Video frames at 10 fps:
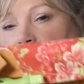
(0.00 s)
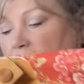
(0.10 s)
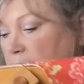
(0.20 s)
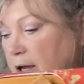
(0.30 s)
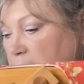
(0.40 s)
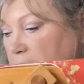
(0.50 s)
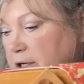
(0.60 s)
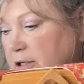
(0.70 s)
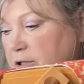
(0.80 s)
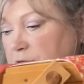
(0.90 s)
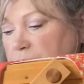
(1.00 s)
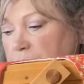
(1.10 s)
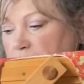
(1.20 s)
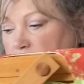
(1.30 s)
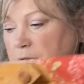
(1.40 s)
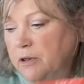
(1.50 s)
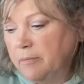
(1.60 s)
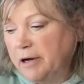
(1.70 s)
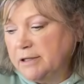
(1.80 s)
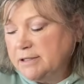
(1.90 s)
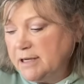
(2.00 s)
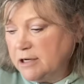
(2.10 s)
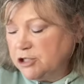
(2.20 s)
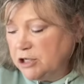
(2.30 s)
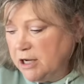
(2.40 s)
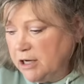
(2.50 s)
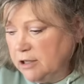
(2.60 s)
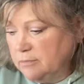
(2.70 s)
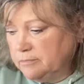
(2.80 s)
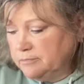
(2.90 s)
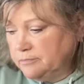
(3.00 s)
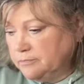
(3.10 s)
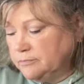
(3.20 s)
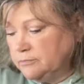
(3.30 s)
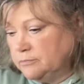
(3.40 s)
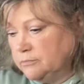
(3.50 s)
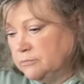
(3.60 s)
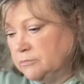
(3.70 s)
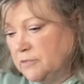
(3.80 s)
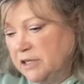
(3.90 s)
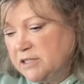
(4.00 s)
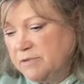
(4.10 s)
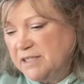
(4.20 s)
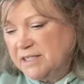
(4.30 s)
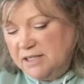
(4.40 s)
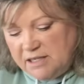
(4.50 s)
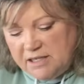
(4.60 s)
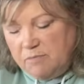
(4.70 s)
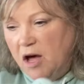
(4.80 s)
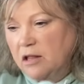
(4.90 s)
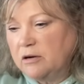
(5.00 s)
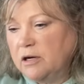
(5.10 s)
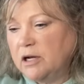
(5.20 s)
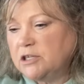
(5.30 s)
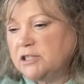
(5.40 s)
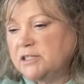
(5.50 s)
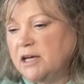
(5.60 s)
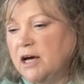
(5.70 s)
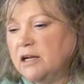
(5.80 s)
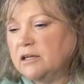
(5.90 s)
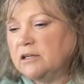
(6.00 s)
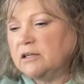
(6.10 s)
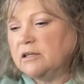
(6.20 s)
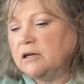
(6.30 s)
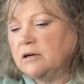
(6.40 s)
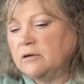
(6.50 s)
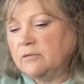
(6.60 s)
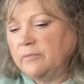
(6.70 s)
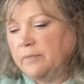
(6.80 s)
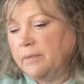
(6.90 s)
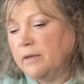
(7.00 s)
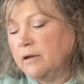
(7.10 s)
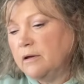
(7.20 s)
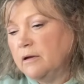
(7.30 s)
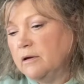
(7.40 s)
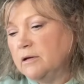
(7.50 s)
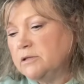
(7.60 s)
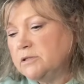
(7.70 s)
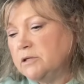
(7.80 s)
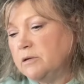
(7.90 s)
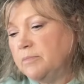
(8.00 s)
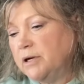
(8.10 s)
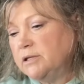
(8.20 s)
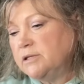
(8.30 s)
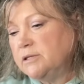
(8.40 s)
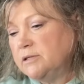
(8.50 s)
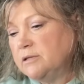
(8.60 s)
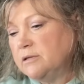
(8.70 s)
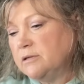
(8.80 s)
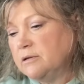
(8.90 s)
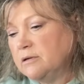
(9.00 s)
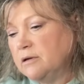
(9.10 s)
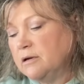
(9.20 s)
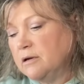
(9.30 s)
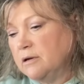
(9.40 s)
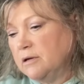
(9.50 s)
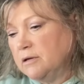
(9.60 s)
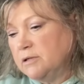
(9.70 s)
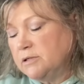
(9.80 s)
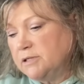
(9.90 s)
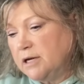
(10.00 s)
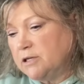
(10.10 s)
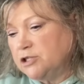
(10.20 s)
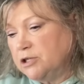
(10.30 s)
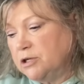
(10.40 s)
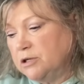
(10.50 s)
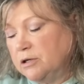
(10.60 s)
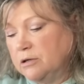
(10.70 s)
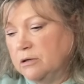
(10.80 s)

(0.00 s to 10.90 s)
and I didn't do the button section on it because it was smaller, and I just thought, no. So the button section